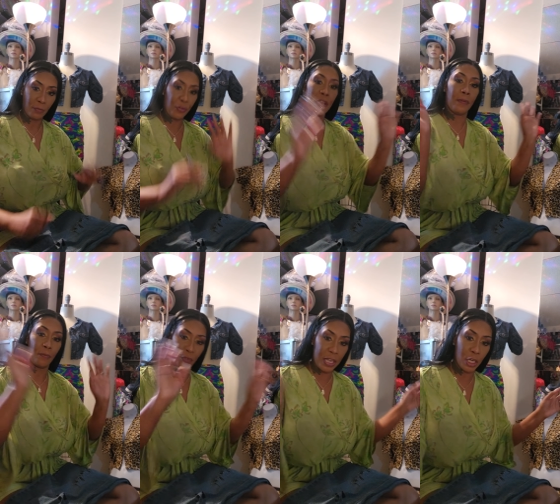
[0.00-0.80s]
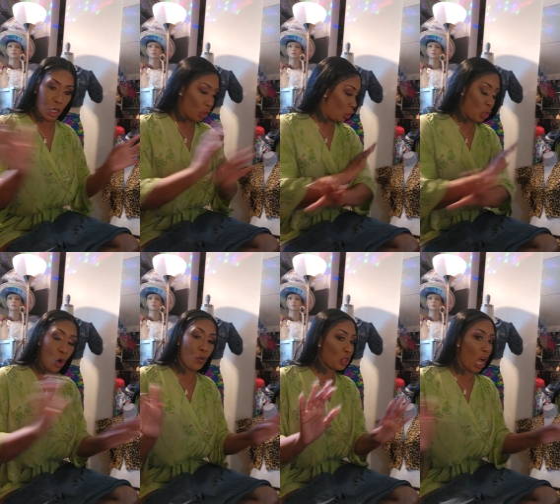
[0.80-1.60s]
Fee, fee.
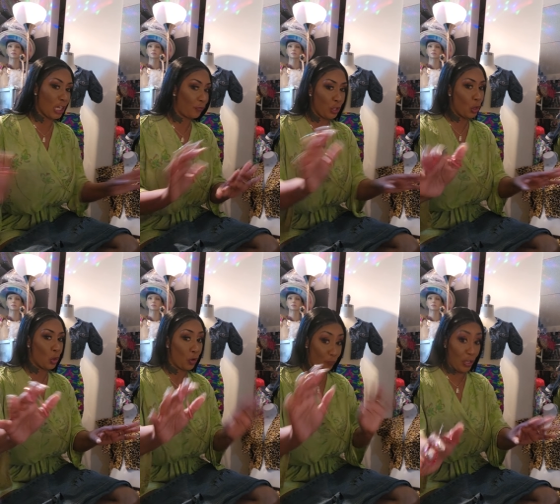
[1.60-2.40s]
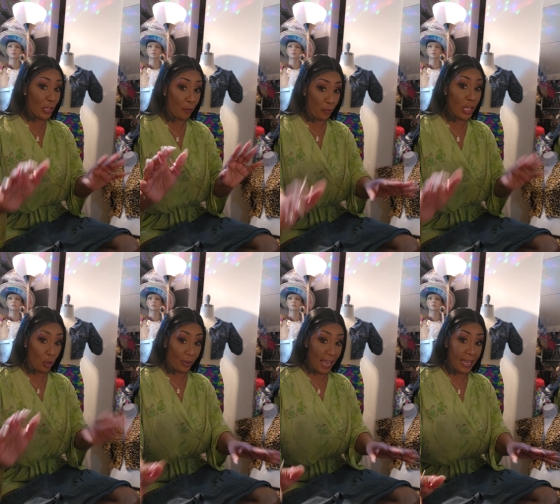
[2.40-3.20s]
No charge for you. Fee, fee,
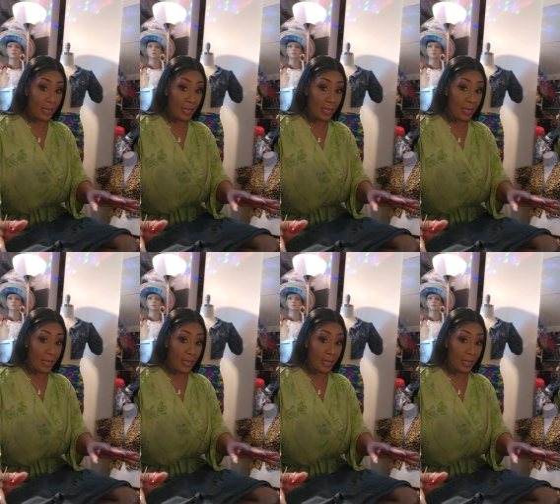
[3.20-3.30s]
okay?